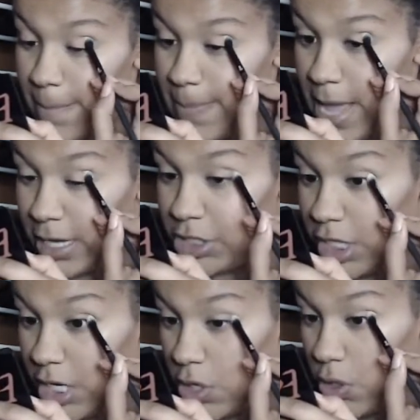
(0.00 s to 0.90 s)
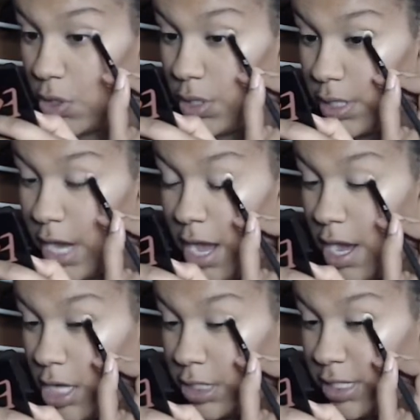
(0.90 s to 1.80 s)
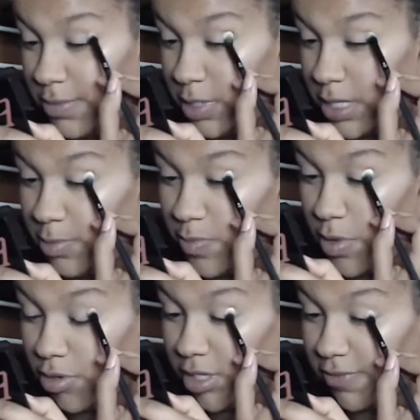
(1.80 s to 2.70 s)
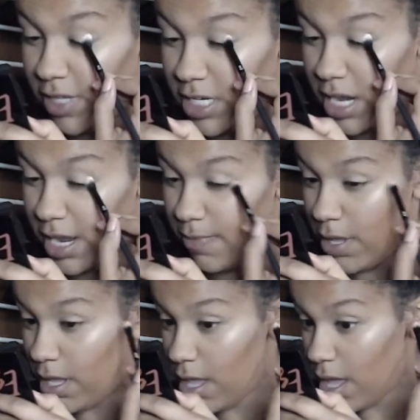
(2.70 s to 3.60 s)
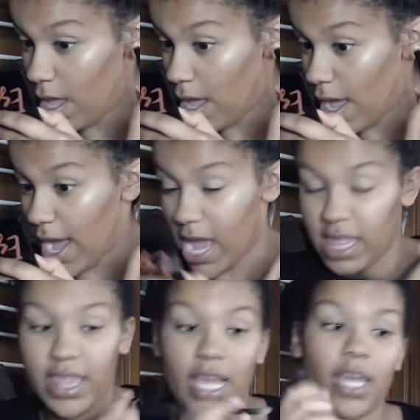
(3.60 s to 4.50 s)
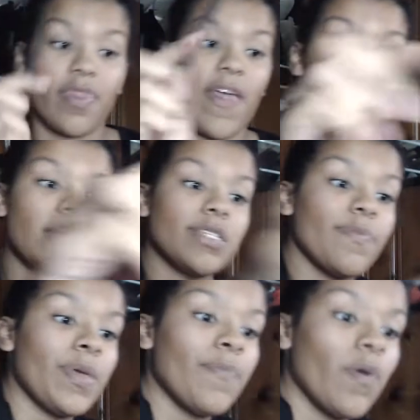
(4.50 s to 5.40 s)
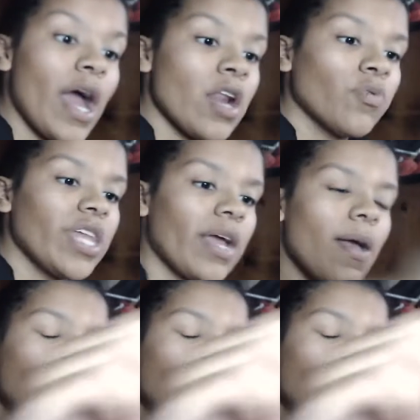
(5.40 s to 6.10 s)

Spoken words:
Actually, not all. Sometimes, most of the time. I think that I don't think